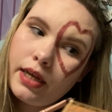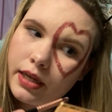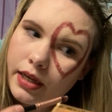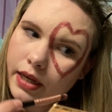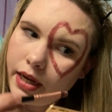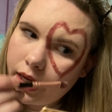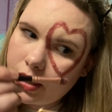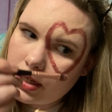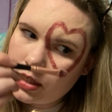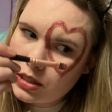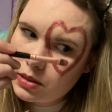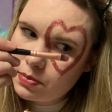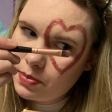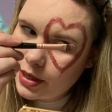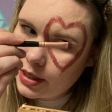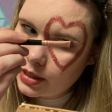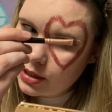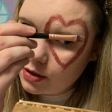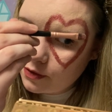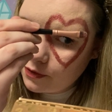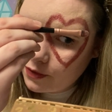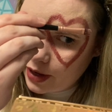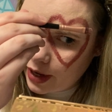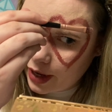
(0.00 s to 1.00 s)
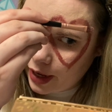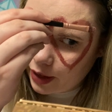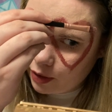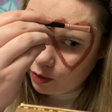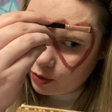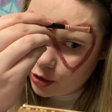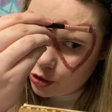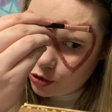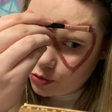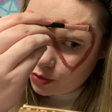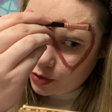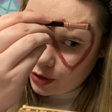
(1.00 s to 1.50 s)
Gotta specify
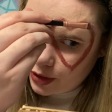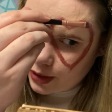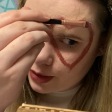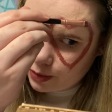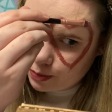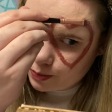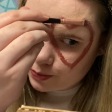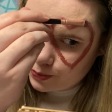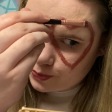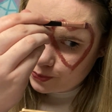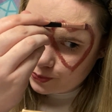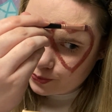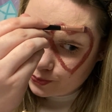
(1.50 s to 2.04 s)
which one.